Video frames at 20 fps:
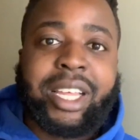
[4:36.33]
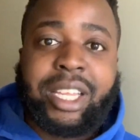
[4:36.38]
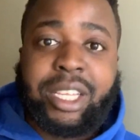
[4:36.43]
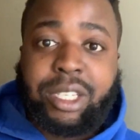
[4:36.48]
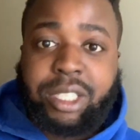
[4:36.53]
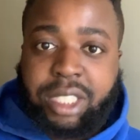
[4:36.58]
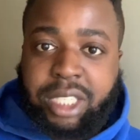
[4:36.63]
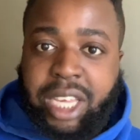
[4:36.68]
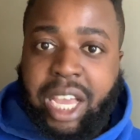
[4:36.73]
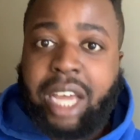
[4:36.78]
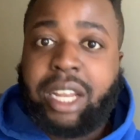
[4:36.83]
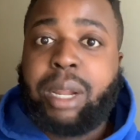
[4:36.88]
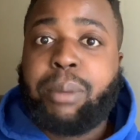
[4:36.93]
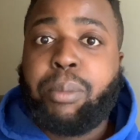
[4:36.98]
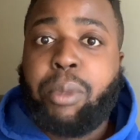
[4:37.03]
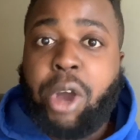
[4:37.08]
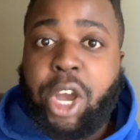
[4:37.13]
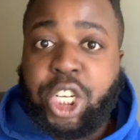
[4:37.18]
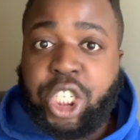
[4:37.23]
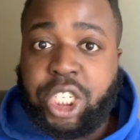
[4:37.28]
you see how the
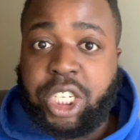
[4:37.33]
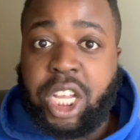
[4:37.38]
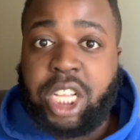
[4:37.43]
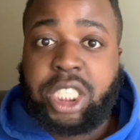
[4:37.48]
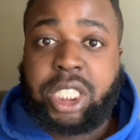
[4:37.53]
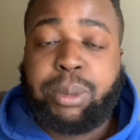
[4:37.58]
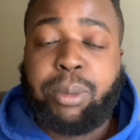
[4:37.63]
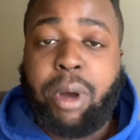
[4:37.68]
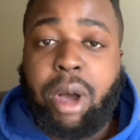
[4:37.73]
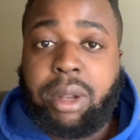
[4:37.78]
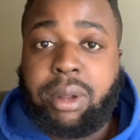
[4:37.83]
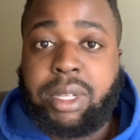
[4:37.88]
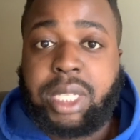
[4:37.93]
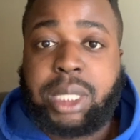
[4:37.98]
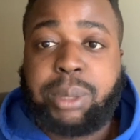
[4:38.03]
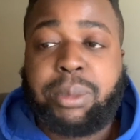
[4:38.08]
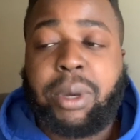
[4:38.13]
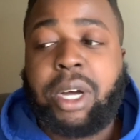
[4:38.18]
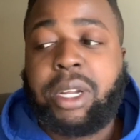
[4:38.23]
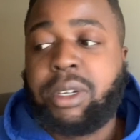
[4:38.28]
margin gets smaller and
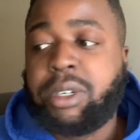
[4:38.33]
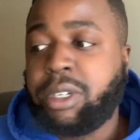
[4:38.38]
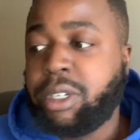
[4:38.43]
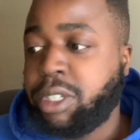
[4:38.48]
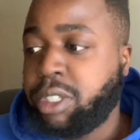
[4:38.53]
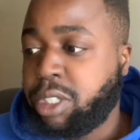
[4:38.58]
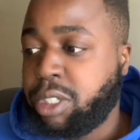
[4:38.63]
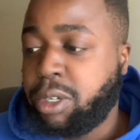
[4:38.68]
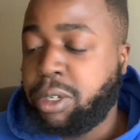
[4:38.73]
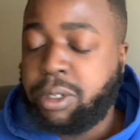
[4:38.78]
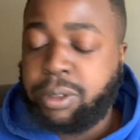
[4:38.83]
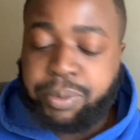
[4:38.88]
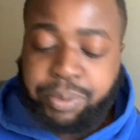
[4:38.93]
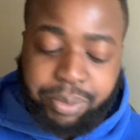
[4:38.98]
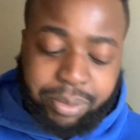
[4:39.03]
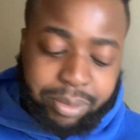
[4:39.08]
smaller. So